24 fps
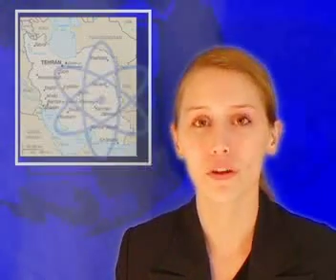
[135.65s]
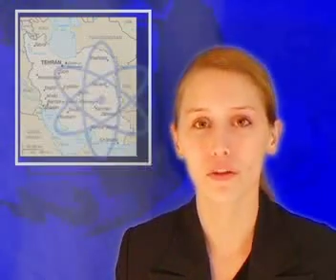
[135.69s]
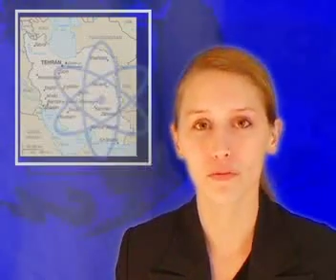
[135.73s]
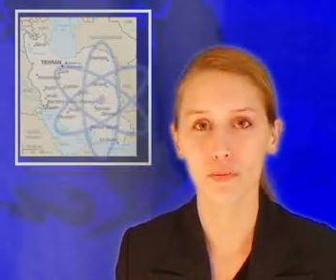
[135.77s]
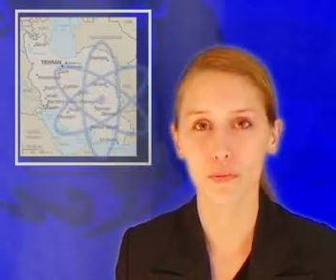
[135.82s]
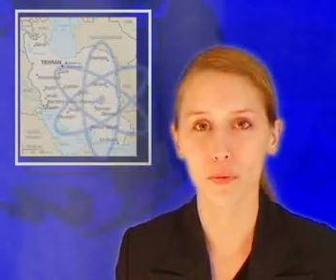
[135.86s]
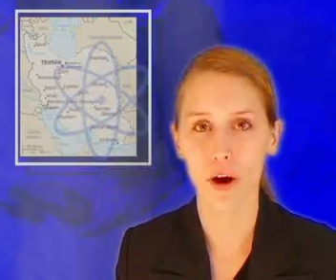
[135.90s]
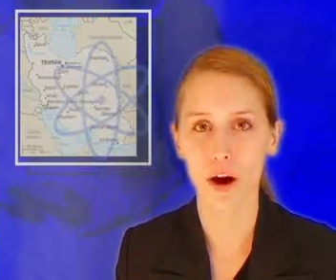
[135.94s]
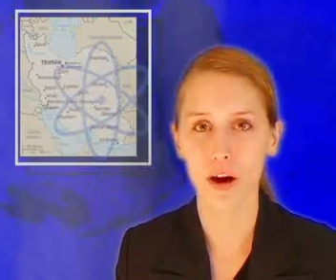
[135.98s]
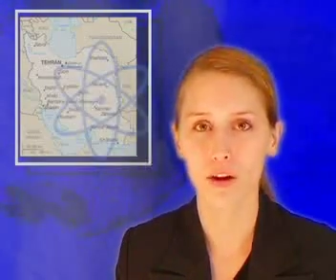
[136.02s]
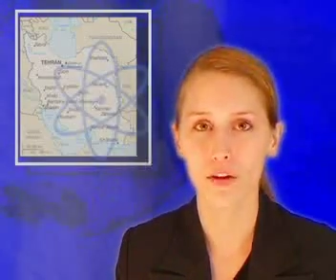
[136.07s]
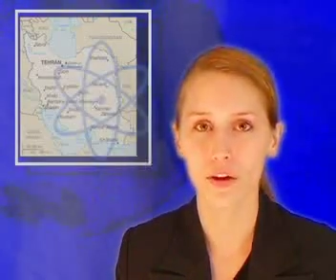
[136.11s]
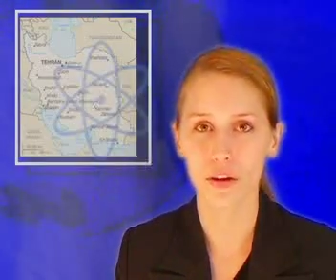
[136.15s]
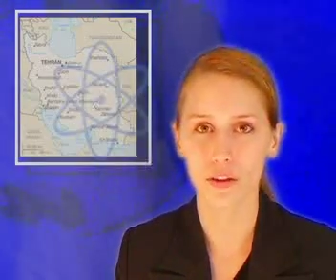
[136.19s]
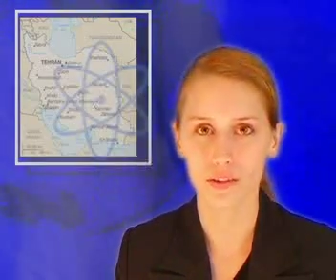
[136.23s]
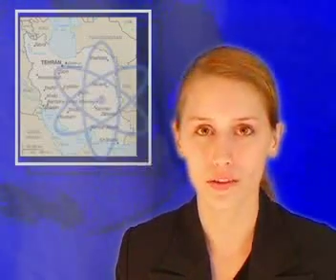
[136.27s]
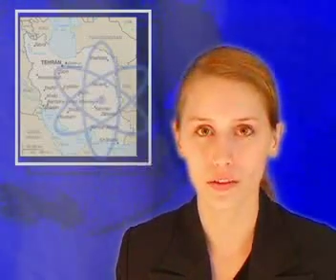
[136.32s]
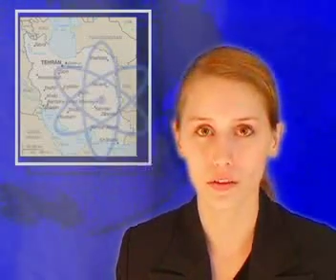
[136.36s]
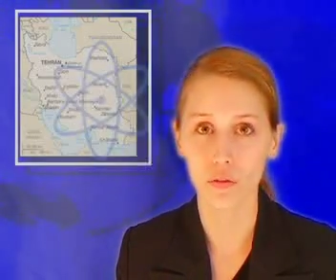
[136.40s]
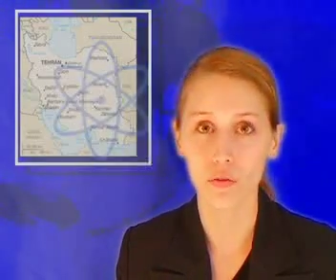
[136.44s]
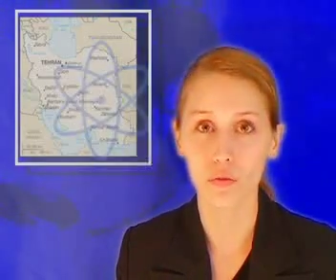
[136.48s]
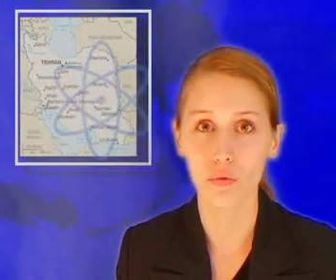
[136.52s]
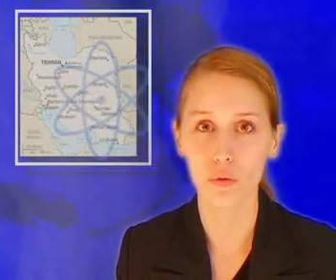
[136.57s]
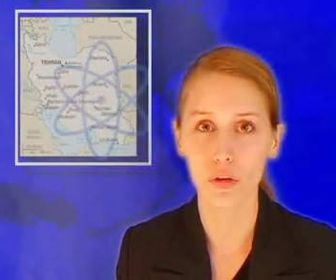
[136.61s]
of progress
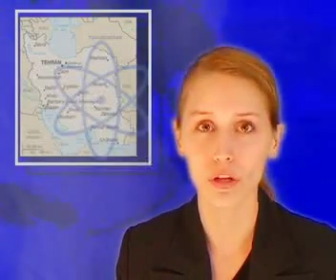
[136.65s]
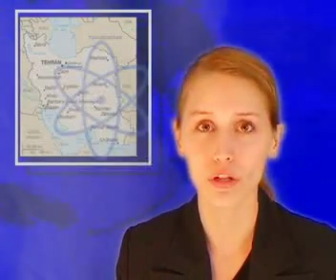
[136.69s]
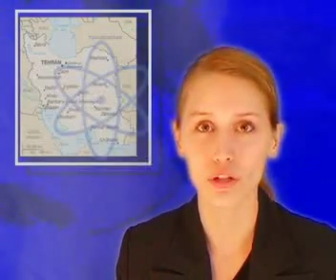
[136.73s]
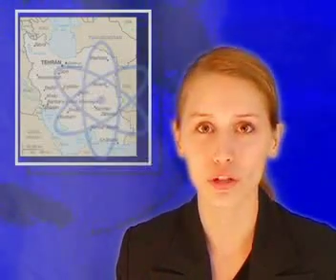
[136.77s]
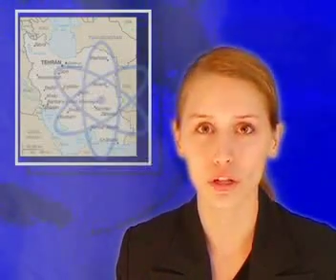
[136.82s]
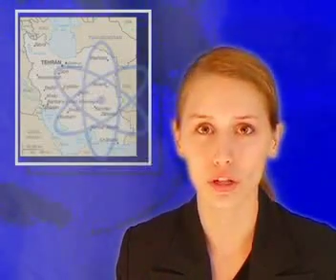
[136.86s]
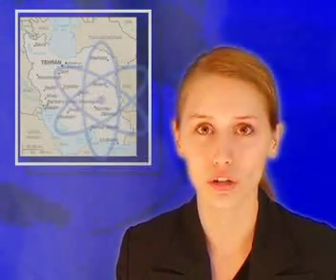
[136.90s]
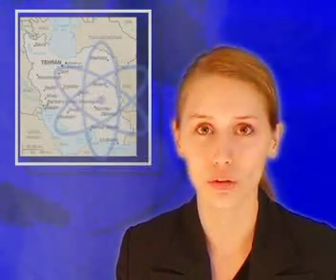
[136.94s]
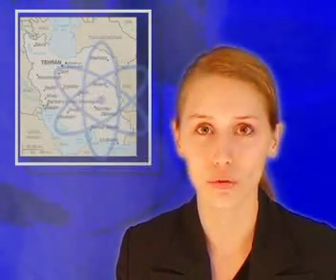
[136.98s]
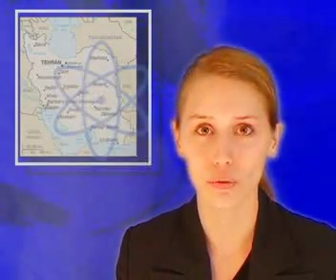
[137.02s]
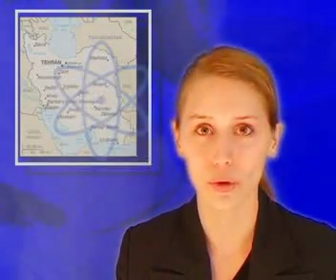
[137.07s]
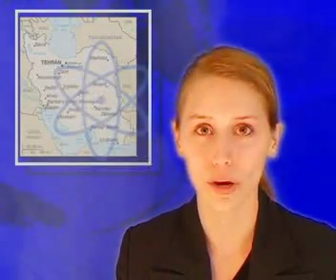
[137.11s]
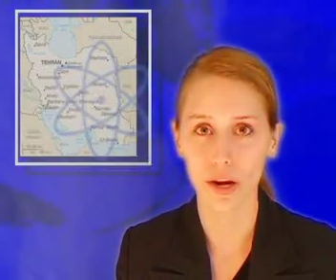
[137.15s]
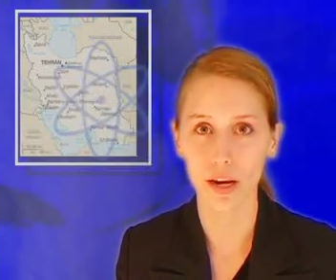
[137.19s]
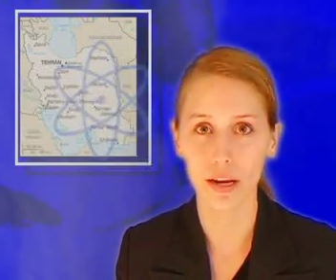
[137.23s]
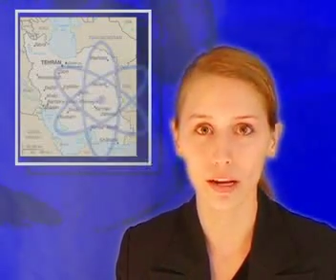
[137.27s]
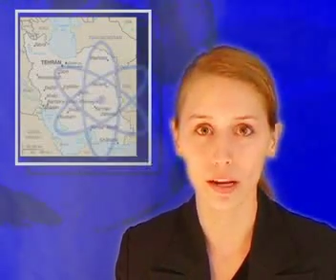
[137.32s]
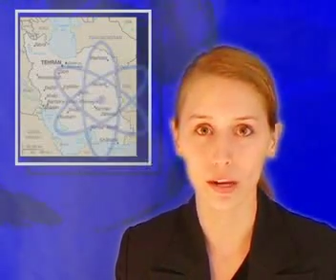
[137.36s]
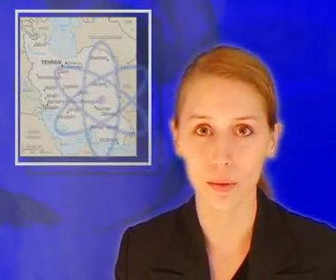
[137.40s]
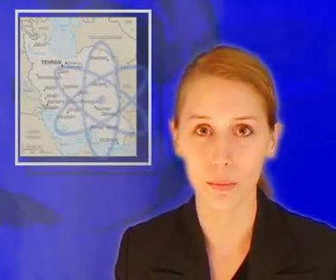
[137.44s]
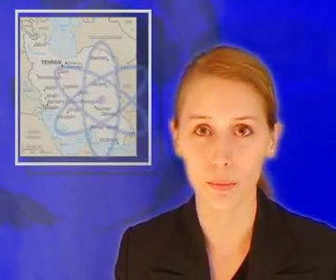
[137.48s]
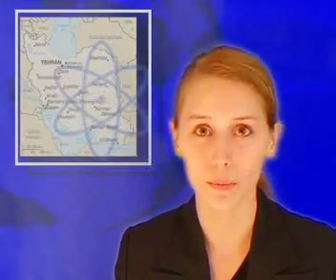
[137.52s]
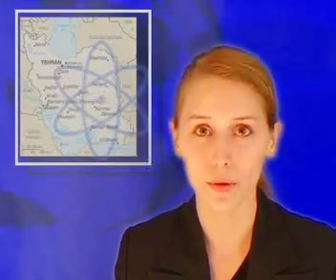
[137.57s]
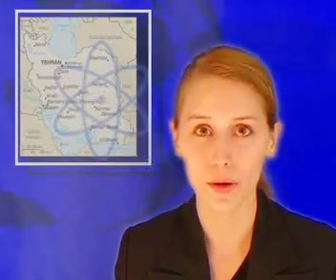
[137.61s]
in enriching
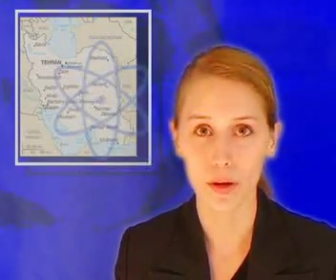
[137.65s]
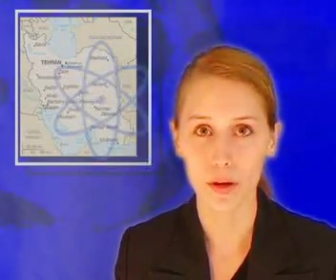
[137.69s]
uranium